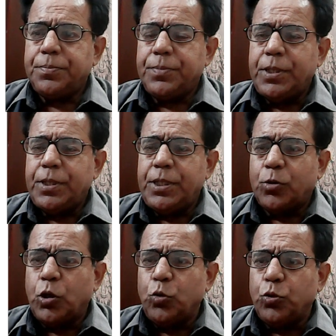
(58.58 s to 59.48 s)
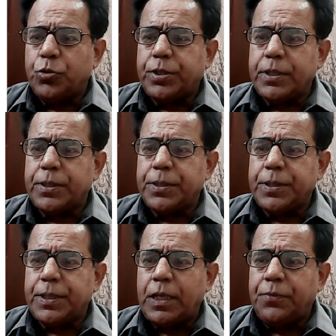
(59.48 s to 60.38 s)
introduce
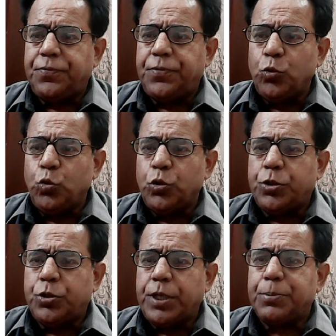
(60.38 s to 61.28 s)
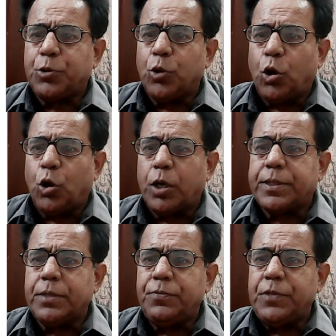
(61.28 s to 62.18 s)
a few snapshots
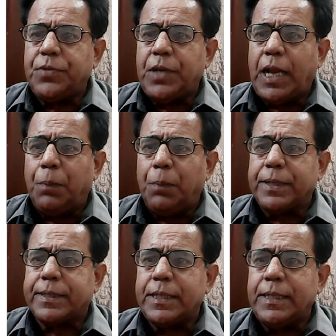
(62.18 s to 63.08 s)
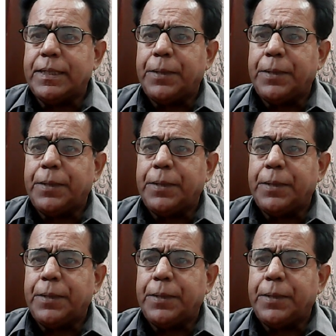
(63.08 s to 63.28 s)
which will help us in